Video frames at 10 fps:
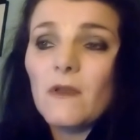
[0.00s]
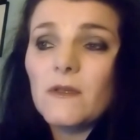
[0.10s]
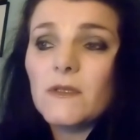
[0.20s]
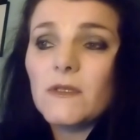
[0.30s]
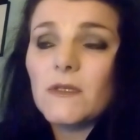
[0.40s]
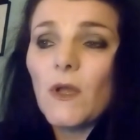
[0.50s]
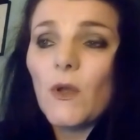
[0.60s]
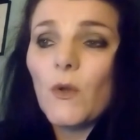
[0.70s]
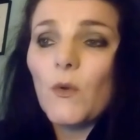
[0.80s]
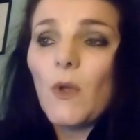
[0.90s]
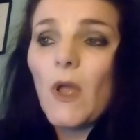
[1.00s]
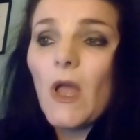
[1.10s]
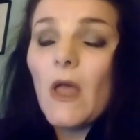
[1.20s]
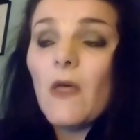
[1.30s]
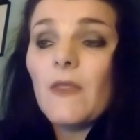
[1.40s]
So
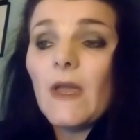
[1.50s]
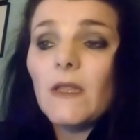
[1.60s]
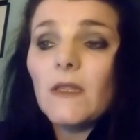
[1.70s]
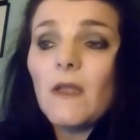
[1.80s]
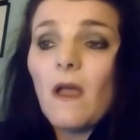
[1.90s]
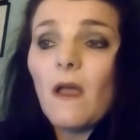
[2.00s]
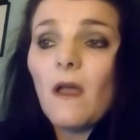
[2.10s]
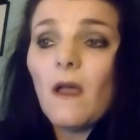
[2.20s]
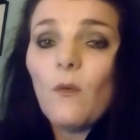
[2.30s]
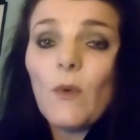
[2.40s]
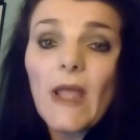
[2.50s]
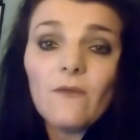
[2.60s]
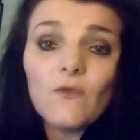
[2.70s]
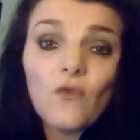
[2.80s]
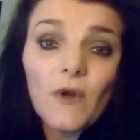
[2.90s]
then we
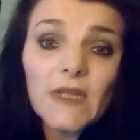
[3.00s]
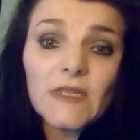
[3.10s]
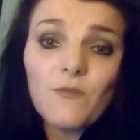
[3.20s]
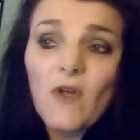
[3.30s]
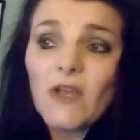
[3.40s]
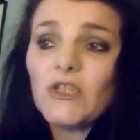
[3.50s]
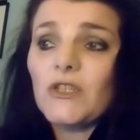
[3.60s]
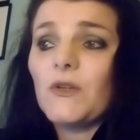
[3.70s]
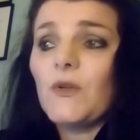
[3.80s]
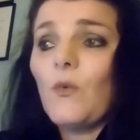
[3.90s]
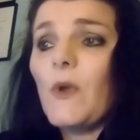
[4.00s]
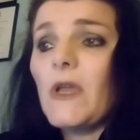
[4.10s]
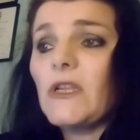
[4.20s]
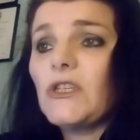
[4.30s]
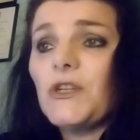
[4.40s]
have chronic depression,
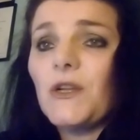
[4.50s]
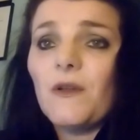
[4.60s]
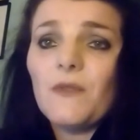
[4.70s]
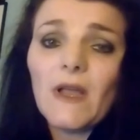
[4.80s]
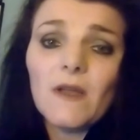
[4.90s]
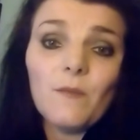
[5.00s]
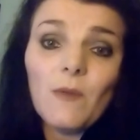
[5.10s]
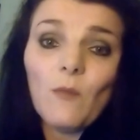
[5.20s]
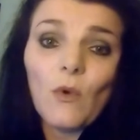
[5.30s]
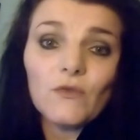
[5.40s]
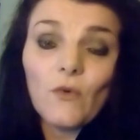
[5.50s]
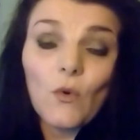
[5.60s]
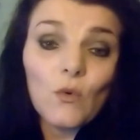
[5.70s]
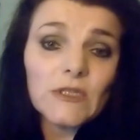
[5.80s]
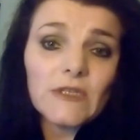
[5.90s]
which, that can be moderate
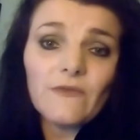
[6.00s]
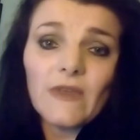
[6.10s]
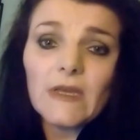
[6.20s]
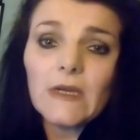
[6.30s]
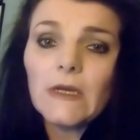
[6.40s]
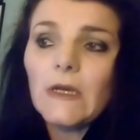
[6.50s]
or severe,